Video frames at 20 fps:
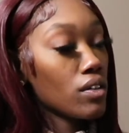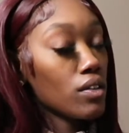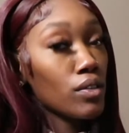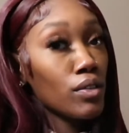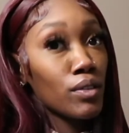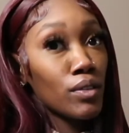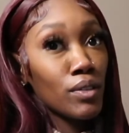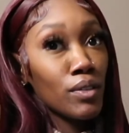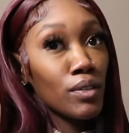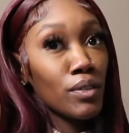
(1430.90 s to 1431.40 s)

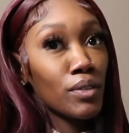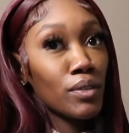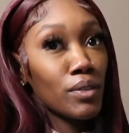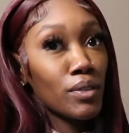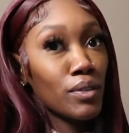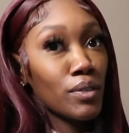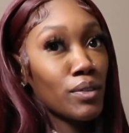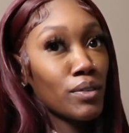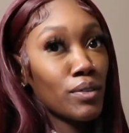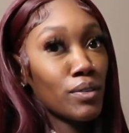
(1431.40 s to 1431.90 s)

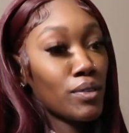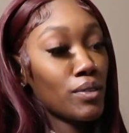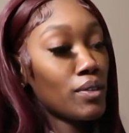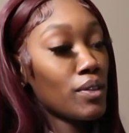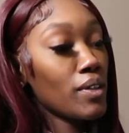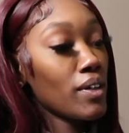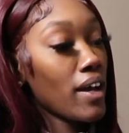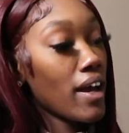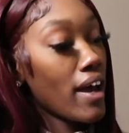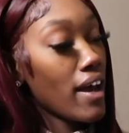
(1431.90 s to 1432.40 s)
Ooh,
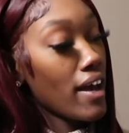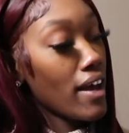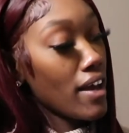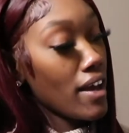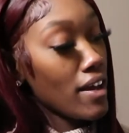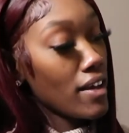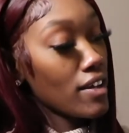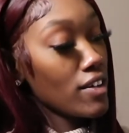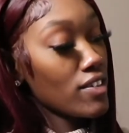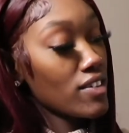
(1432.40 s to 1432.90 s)
okay. I
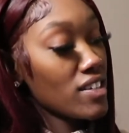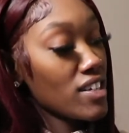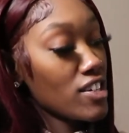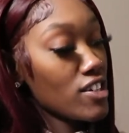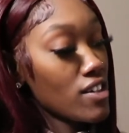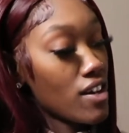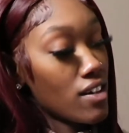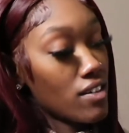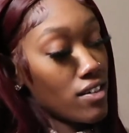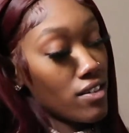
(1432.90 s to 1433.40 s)
ain't gonna touch
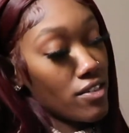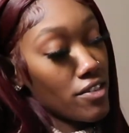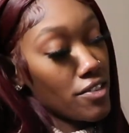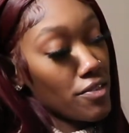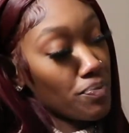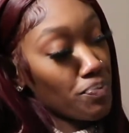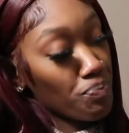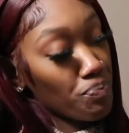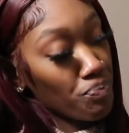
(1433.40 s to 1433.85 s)
y'all on her.